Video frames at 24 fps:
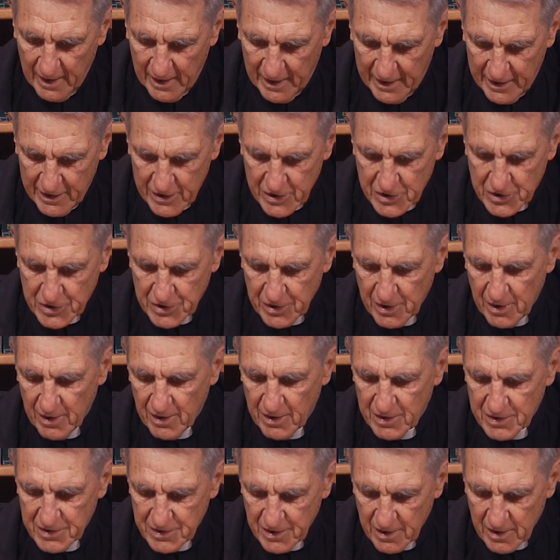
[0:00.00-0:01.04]

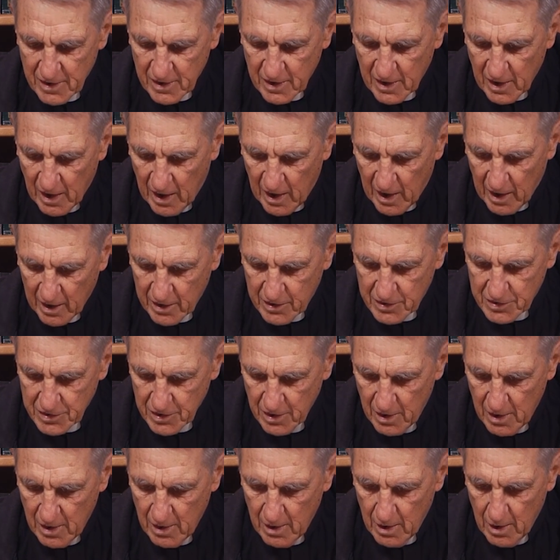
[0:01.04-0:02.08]
ancient
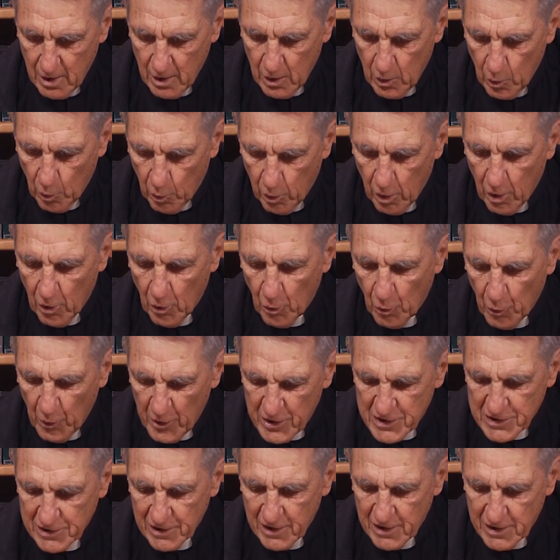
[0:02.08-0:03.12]
synagogues were
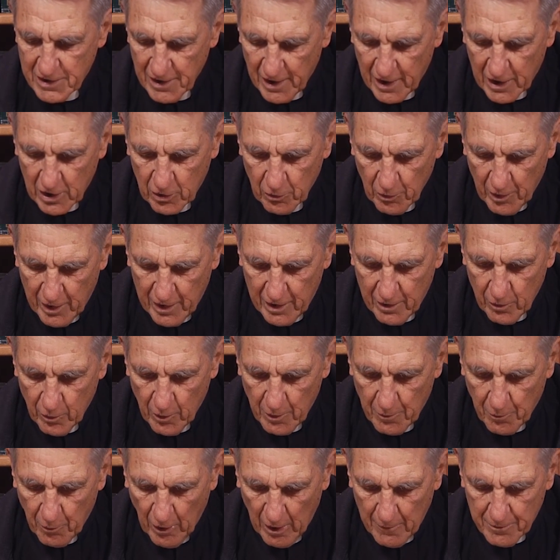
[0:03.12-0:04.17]
richly decorated
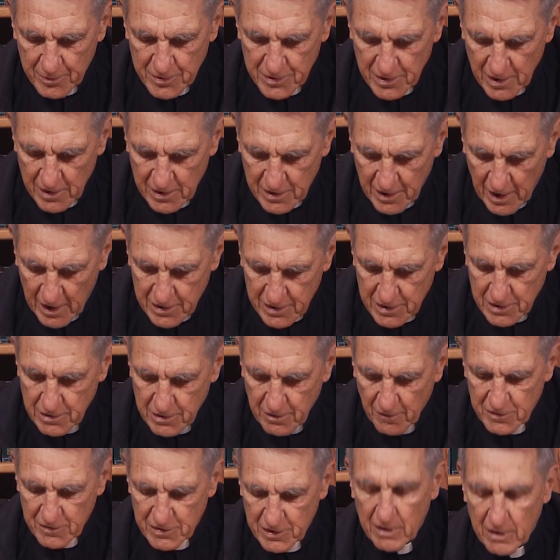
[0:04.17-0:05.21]
with
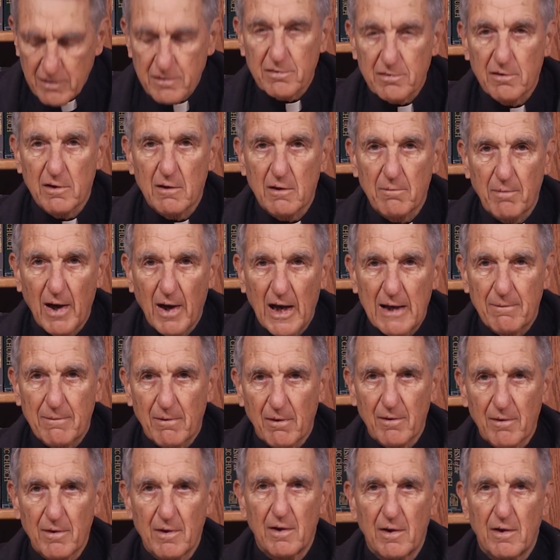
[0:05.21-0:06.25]
representations of scenes from the
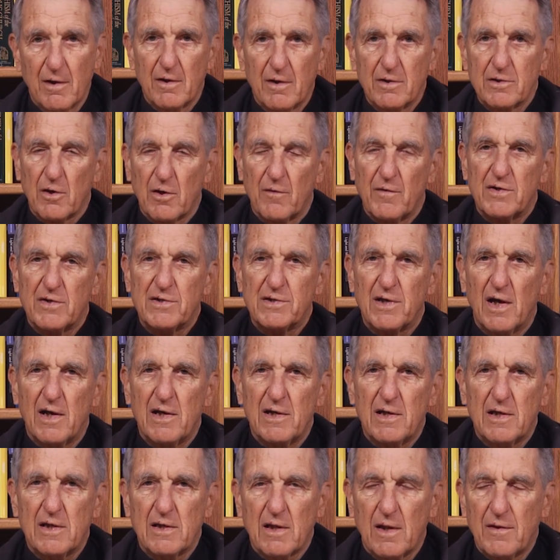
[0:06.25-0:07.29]
Bible. So this
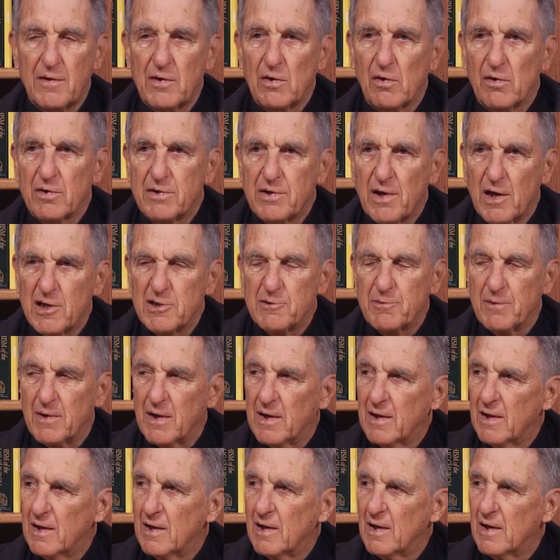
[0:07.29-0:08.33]
idea that the Old
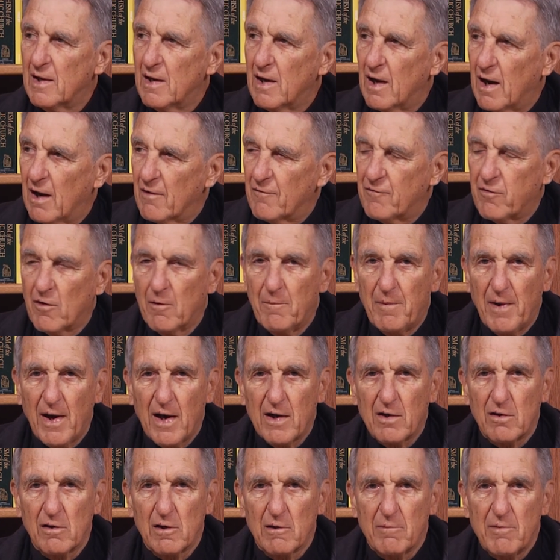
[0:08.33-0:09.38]
Testament
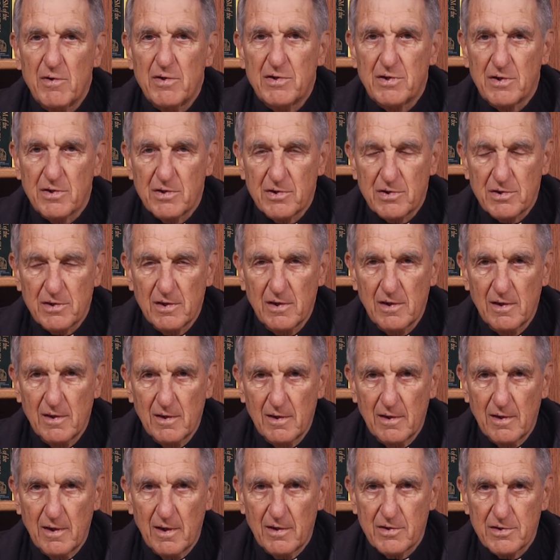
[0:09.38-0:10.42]
forbade all images
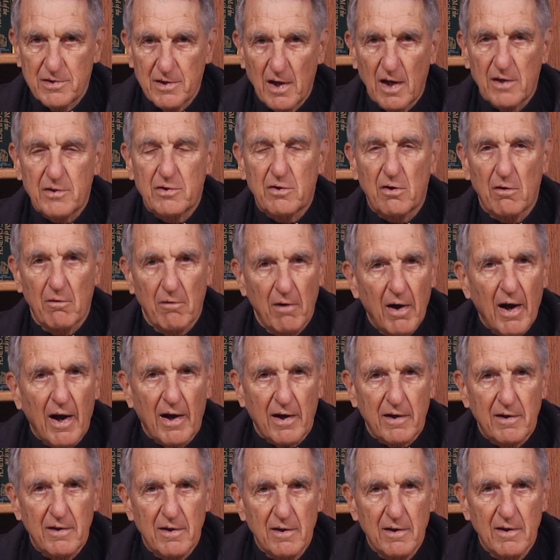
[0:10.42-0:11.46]
is not
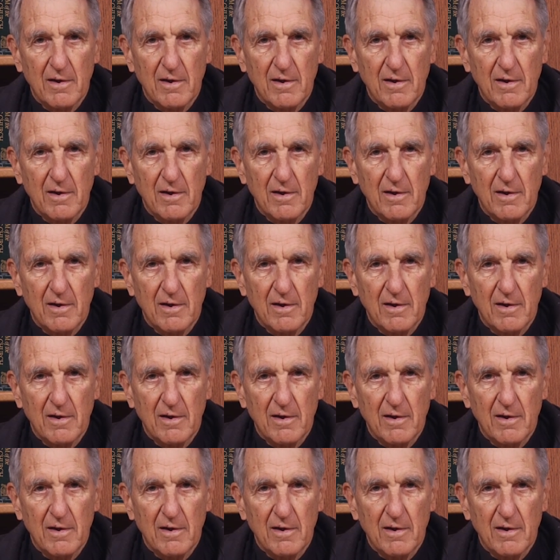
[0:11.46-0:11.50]
correct.